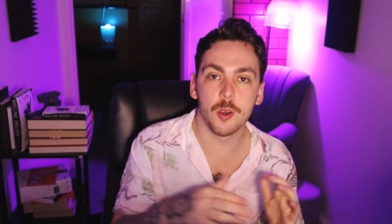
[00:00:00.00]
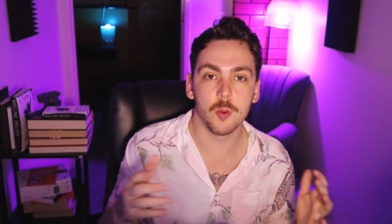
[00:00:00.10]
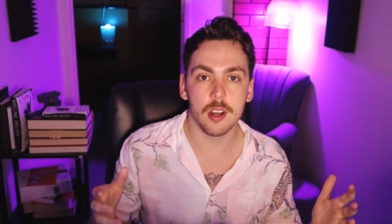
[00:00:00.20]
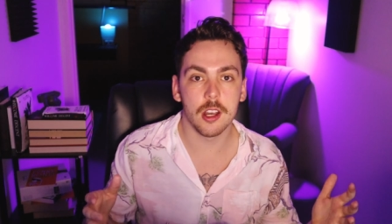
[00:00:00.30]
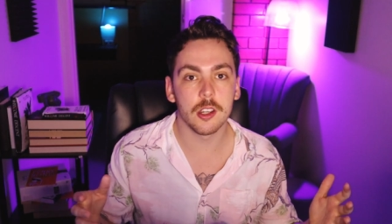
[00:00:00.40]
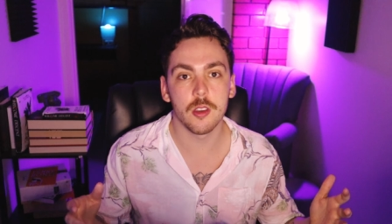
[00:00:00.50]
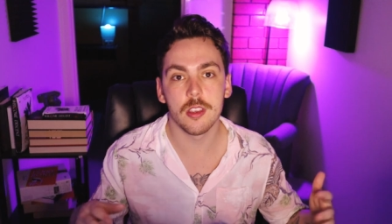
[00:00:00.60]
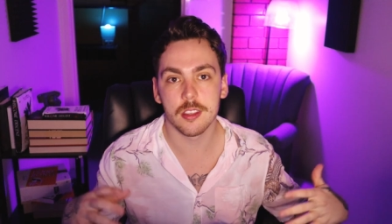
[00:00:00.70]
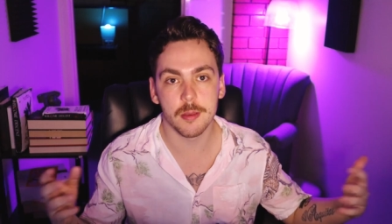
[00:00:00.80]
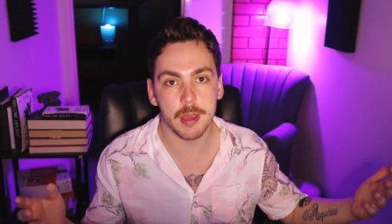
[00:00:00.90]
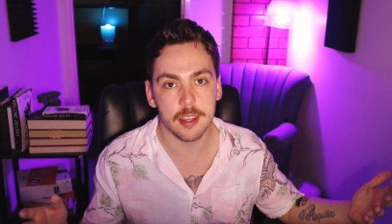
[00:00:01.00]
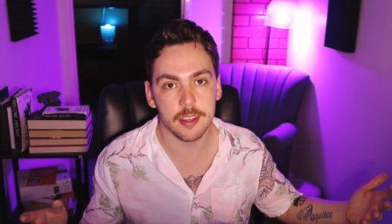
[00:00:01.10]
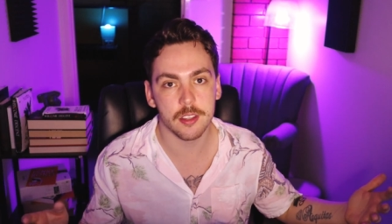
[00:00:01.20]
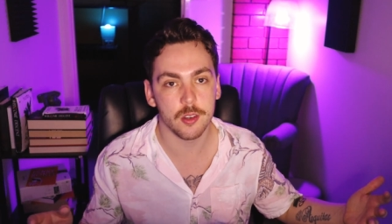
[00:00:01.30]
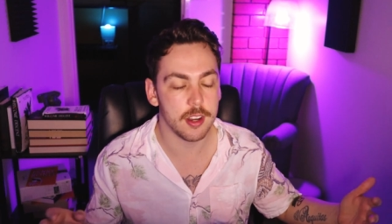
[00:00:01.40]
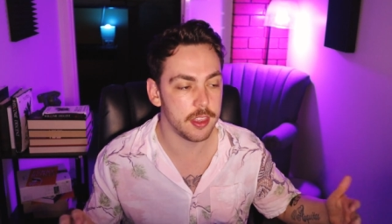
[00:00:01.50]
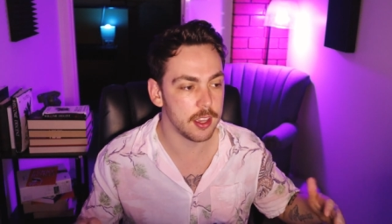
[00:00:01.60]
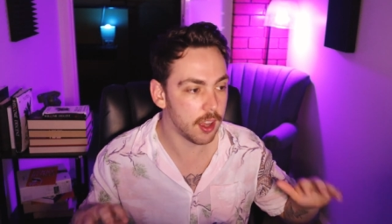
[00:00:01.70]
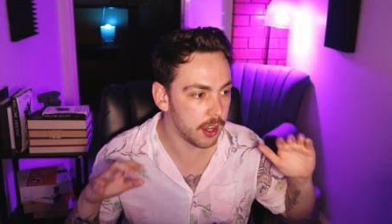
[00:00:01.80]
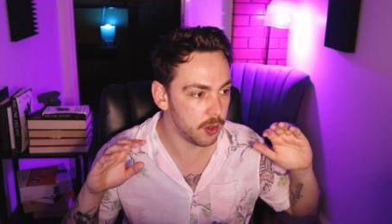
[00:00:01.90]
I don't want to argue the semantics or
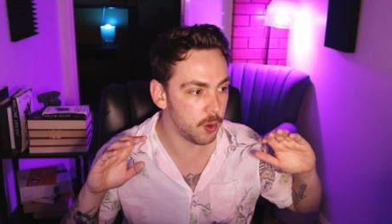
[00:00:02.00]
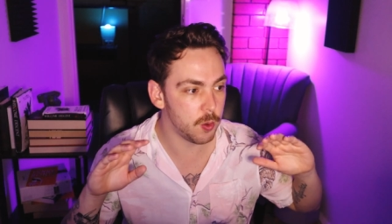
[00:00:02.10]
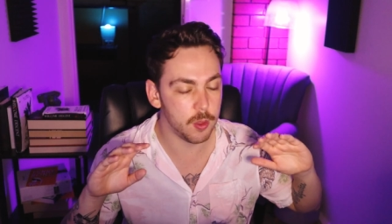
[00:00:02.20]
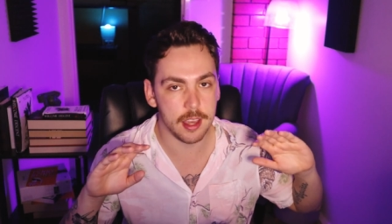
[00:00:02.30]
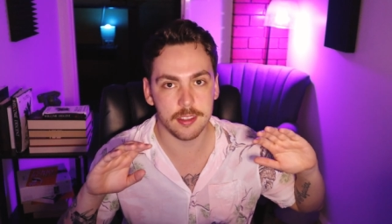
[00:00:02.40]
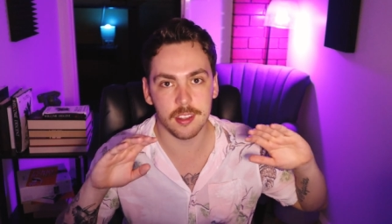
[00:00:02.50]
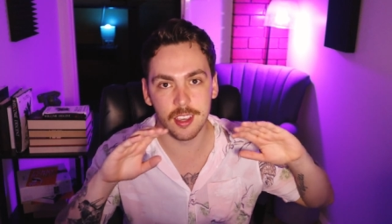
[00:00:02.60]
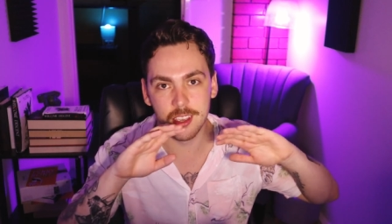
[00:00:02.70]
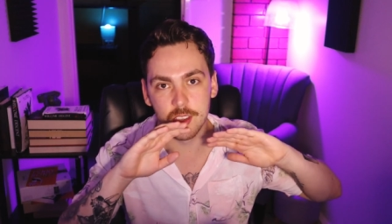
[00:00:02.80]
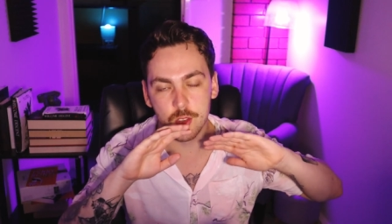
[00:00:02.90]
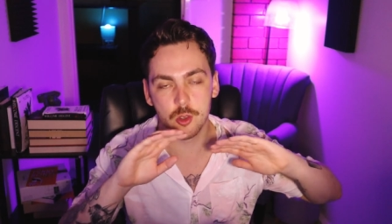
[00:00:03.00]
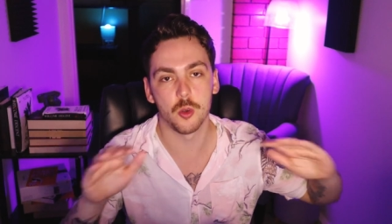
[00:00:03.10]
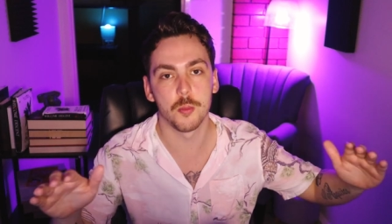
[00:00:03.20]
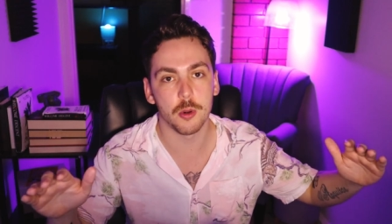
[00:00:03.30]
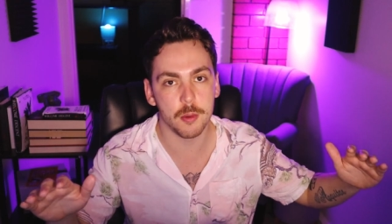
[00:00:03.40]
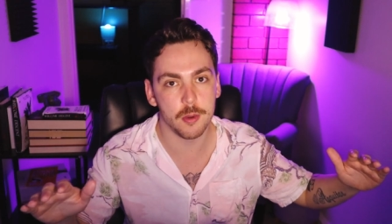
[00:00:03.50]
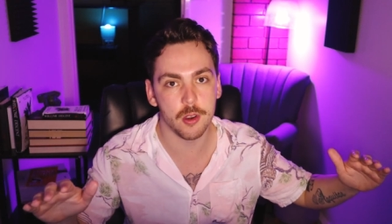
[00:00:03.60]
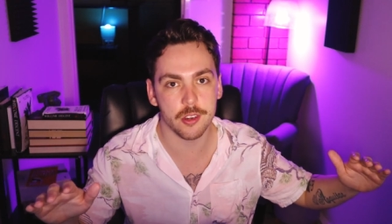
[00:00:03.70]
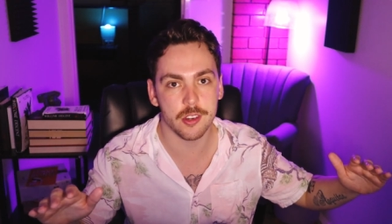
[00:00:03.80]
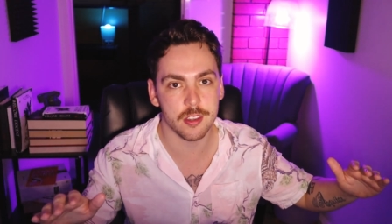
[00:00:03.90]
anything. I know that's super
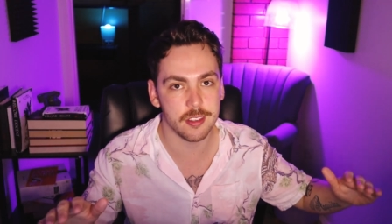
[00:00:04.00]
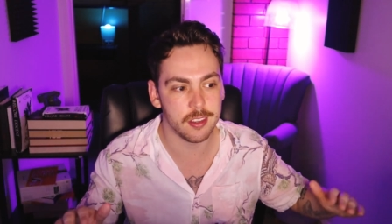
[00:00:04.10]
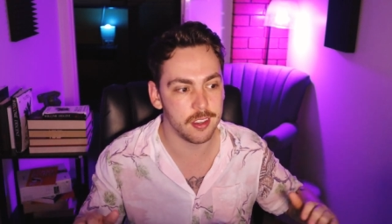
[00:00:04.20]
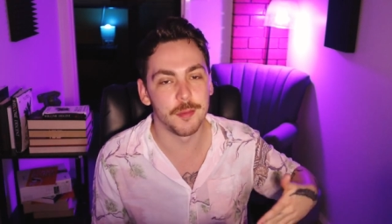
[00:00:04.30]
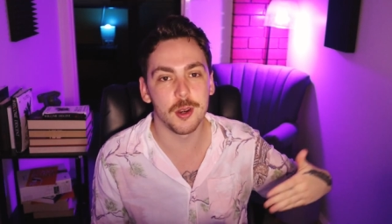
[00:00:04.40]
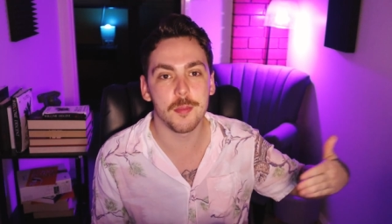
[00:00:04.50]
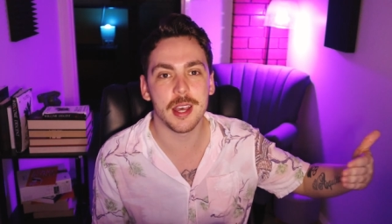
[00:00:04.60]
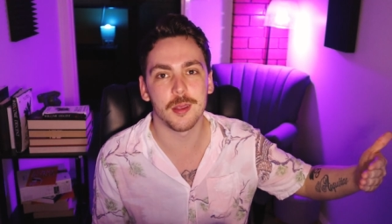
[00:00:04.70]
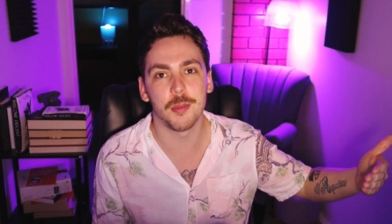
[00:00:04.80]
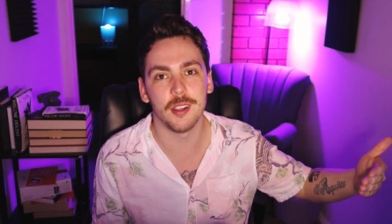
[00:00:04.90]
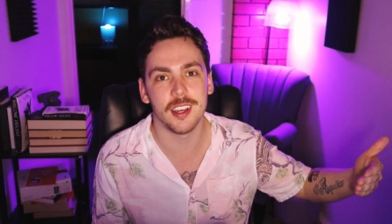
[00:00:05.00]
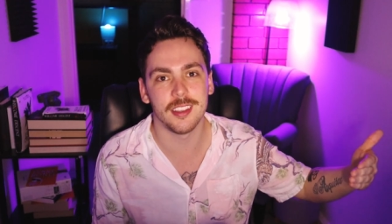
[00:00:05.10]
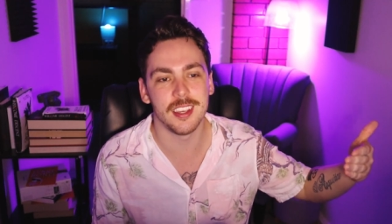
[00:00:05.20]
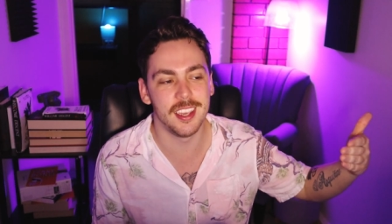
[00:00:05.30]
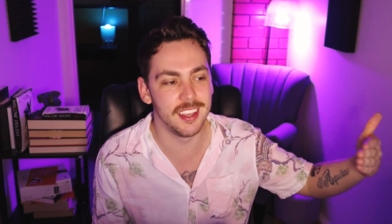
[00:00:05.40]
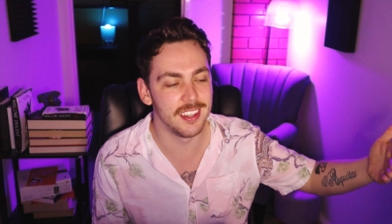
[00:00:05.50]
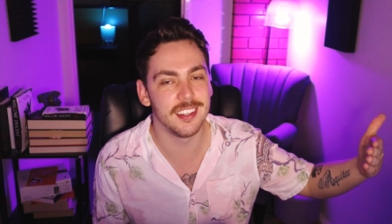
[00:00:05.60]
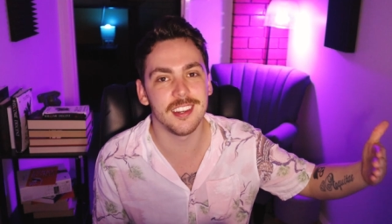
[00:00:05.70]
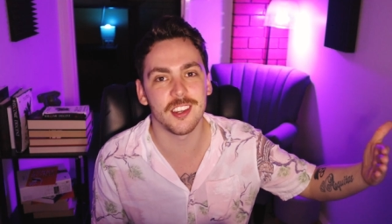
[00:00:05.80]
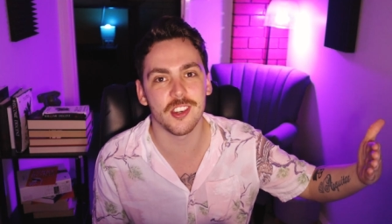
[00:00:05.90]
obnoxious. I'm not about to pull out the
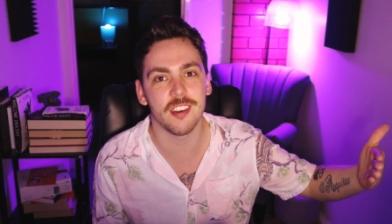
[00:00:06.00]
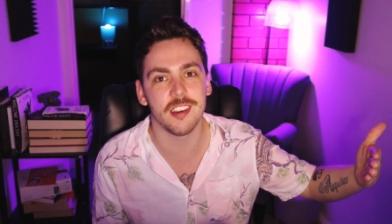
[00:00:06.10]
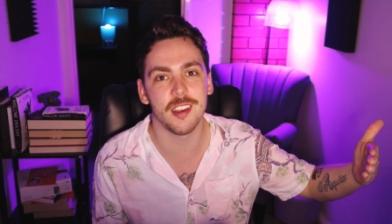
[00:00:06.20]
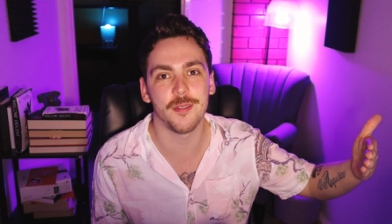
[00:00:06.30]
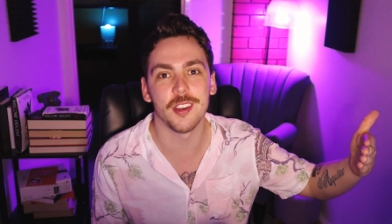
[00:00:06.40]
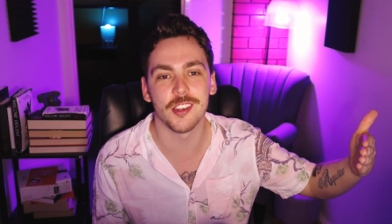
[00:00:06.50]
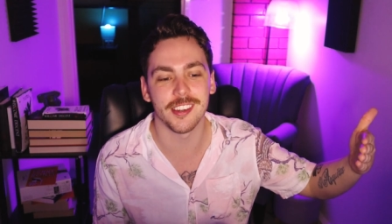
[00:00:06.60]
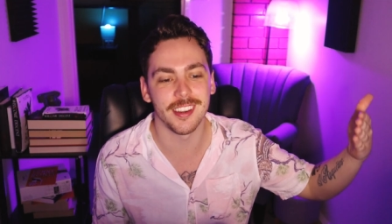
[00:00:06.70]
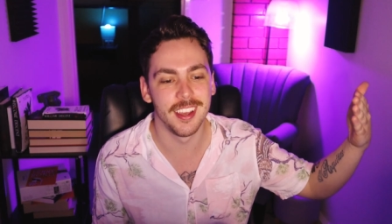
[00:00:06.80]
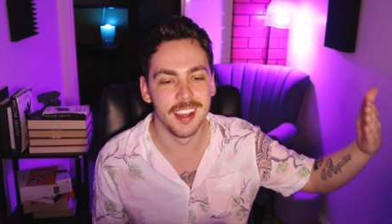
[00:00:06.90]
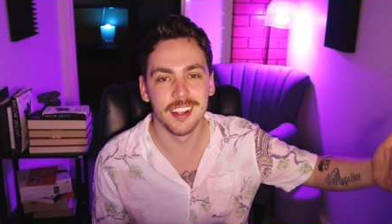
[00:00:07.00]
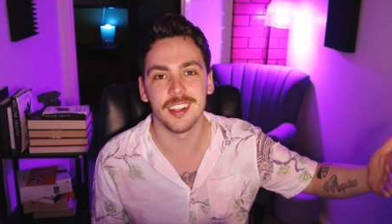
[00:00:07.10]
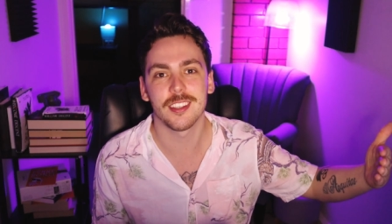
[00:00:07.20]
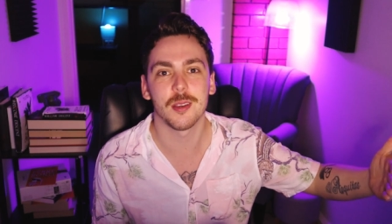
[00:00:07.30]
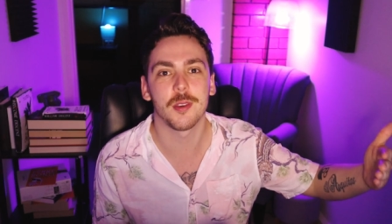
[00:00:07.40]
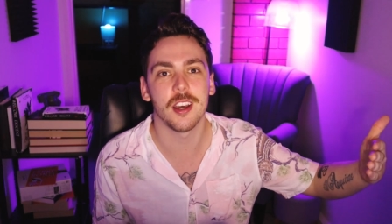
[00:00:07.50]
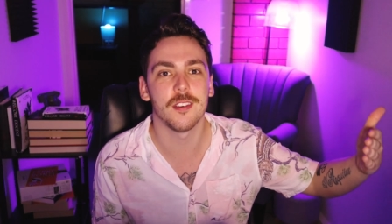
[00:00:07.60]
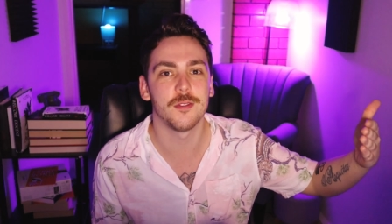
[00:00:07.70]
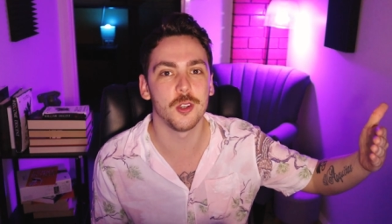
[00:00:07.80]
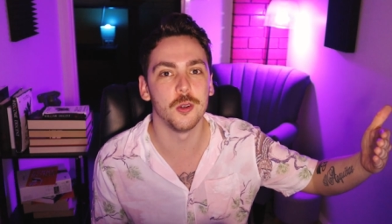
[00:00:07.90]
dictionary definition like some kind of